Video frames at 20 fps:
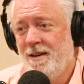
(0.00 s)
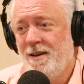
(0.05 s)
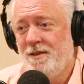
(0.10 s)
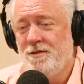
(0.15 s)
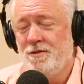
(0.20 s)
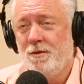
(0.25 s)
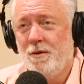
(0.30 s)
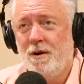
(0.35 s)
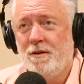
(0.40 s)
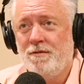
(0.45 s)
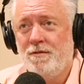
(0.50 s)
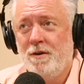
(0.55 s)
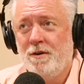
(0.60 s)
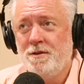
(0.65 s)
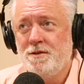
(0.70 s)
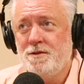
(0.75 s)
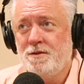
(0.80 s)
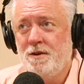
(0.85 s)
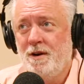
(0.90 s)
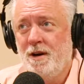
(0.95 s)
And so our
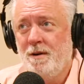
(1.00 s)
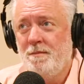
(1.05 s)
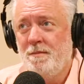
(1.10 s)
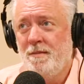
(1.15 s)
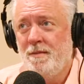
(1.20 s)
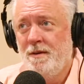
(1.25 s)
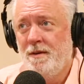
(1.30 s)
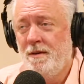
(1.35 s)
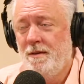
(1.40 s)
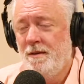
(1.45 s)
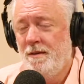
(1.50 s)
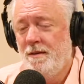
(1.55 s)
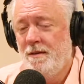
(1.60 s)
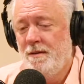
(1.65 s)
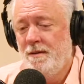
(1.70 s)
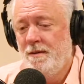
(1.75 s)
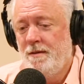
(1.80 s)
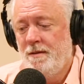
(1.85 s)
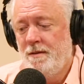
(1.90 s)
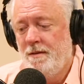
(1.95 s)
first trip,
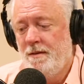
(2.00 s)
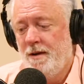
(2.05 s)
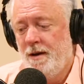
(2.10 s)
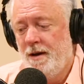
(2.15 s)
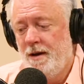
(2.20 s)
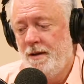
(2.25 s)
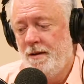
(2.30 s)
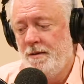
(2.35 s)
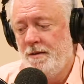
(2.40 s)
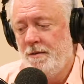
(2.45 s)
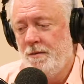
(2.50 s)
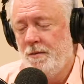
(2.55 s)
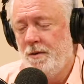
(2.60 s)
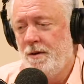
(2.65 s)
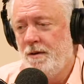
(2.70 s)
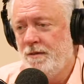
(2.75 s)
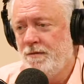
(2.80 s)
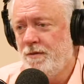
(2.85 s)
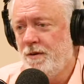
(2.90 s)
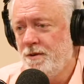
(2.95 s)
one
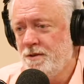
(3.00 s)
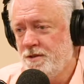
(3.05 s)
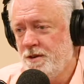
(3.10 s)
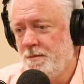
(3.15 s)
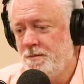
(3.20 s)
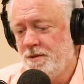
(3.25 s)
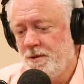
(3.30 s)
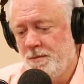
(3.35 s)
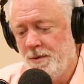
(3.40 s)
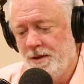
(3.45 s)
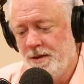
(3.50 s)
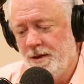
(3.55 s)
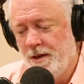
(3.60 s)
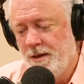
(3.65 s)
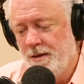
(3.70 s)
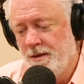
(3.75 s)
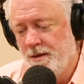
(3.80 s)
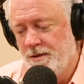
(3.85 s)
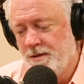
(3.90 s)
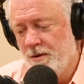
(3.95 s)
of our first trips that we
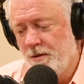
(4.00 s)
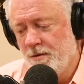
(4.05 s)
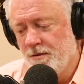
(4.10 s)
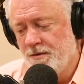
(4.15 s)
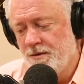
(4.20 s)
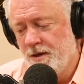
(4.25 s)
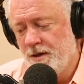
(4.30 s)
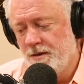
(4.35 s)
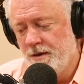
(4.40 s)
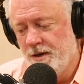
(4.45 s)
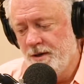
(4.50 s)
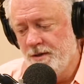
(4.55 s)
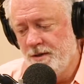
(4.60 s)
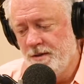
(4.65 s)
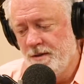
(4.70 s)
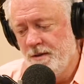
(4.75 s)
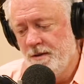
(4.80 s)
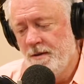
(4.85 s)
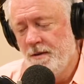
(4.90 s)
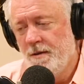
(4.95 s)
did in this whole
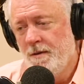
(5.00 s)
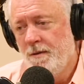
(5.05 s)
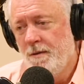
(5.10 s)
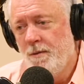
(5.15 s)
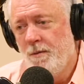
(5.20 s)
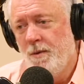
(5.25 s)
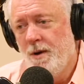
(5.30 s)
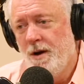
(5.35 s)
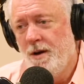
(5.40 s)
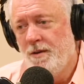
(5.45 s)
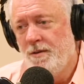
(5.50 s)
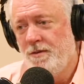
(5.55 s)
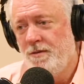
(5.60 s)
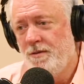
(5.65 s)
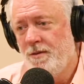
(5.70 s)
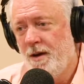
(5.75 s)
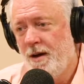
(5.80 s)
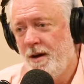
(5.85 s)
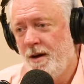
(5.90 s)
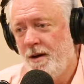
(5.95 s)
series
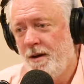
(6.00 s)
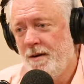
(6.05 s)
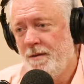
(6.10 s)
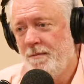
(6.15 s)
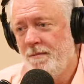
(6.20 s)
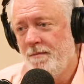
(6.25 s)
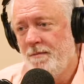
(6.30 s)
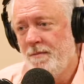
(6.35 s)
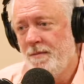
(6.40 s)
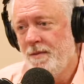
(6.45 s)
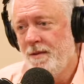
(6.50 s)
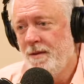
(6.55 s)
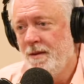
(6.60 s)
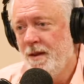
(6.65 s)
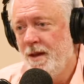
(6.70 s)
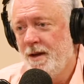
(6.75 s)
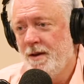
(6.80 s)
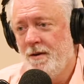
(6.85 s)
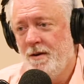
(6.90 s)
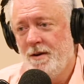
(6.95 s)
was
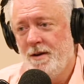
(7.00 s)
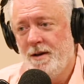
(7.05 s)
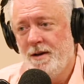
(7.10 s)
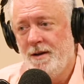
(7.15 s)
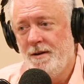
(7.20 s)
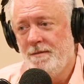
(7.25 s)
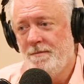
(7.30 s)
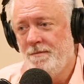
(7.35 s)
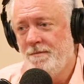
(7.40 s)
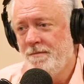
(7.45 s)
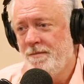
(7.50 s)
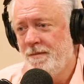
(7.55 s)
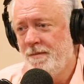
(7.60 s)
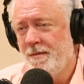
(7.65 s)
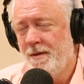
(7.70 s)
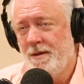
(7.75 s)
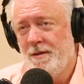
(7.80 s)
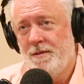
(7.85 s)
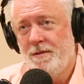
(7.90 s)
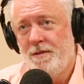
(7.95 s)
like on a
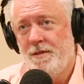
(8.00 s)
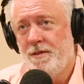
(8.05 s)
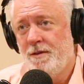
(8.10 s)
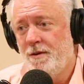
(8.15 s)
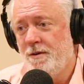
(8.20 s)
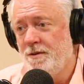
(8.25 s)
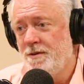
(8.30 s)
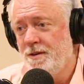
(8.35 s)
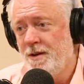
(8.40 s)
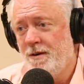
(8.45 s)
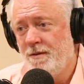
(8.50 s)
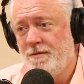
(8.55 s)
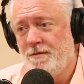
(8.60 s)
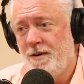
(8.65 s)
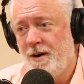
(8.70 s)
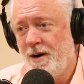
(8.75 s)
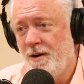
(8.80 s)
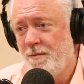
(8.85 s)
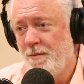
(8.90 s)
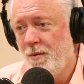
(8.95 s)
Thursday or
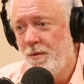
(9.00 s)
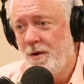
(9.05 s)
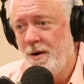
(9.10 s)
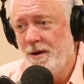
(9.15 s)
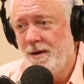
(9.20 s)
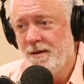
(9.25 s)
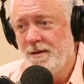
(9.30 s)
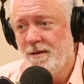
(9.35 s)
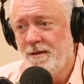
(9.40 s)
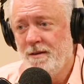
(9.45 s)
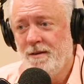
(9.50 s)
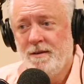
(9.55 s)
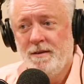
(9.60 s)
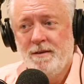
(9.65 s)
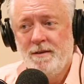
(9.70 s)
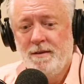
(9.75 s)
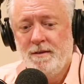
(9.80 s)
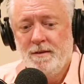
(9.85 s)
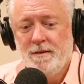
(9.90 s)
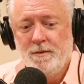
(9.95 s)
Friday morning.
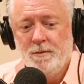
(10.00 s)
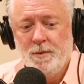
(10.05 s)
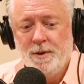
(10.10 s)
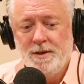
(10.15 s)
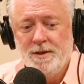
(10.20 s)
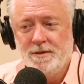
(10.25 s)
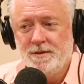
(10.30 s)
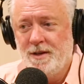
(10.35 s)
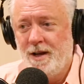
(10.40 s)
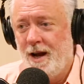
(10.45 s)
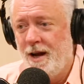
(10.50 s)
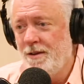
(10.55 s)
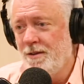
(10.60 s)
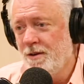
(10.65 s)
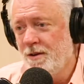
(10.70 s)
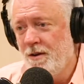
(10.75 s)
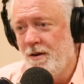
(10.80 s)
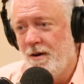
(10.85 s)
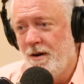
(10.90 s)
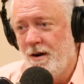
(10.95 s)
We just got in
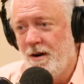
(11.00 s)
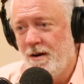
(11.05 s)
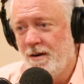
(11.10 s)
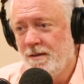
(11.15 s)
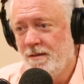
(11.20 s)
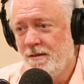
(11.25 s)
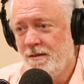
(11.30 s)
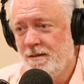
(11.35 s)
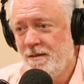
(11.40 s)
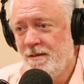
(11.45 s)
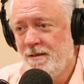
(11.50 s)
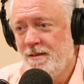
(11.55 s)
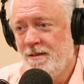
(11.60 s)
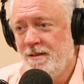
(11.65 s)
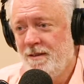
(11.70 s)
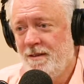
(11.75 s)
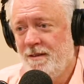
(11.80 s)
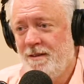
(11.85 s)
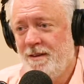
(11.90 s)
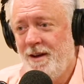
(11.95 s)
the car
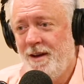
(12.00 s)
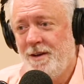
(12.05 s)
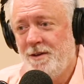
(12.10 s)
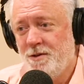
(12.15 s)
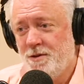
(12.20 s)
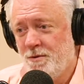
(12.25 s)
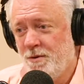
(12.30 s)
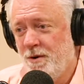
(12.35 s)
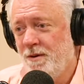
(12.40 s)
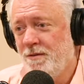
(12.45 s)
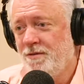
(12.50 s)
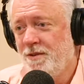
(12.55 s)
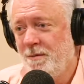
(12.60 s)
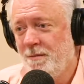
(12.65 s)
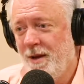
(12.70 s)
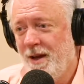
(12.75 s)
and drove to